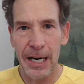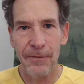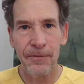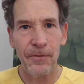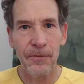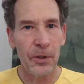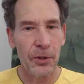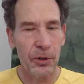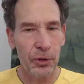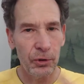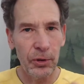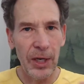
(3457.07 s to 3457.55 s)

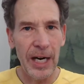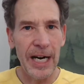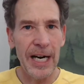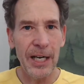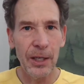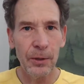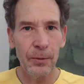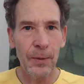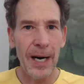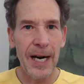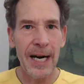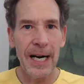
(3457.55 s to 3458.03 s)
If you're
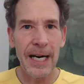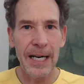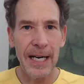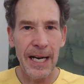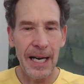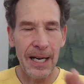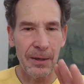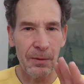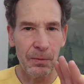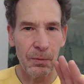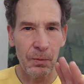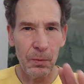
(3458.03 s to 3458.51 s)
training right
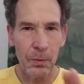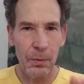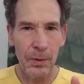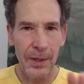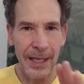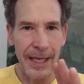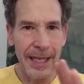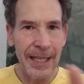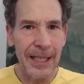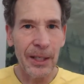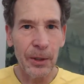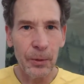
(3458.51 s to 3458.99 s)
and
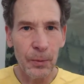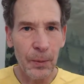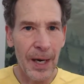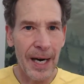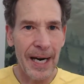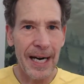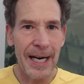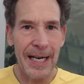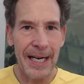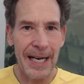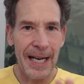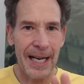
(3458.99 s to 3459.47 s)
eating
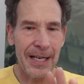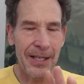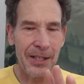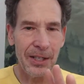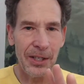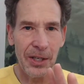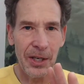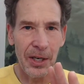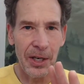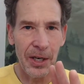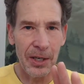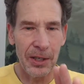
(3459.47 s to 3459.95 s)
right
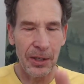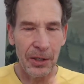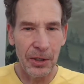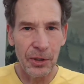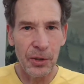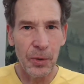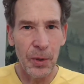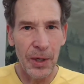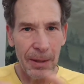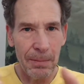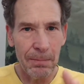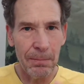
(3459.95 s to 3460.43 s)
and you're
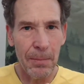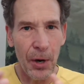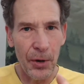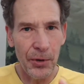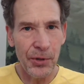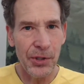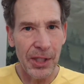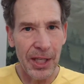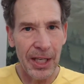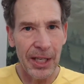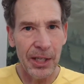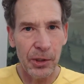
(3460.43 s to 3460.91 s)
doing
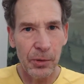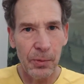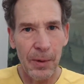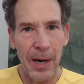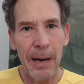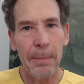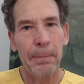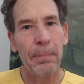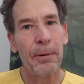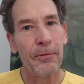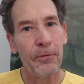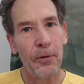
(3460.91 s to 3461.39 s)
most things
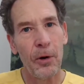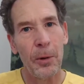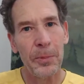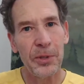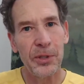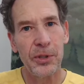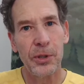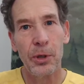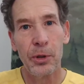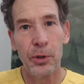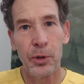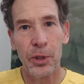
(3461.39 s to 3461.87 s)
right,
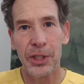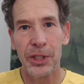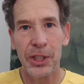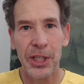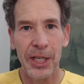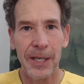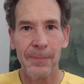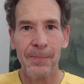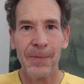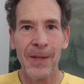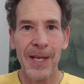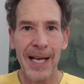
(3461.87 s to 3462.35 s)
performance
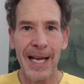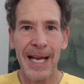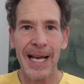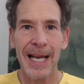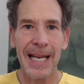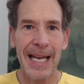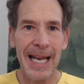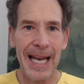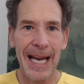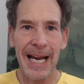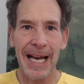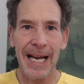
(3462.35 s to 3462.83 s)
nutrition
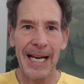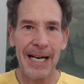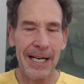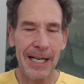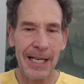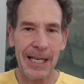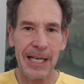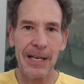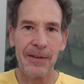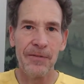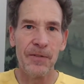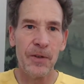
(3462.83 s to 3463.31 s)

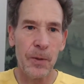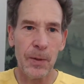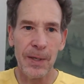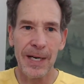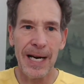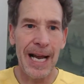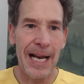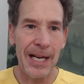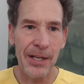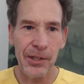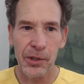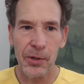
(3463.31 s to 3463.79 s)
can give you
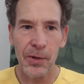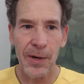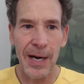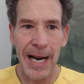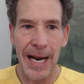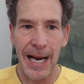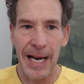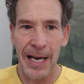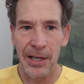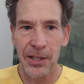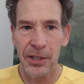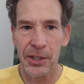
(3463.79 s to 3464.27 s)
an extra
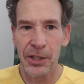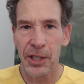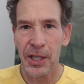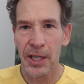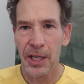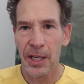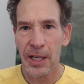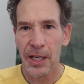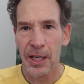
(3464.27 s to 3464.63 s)
edge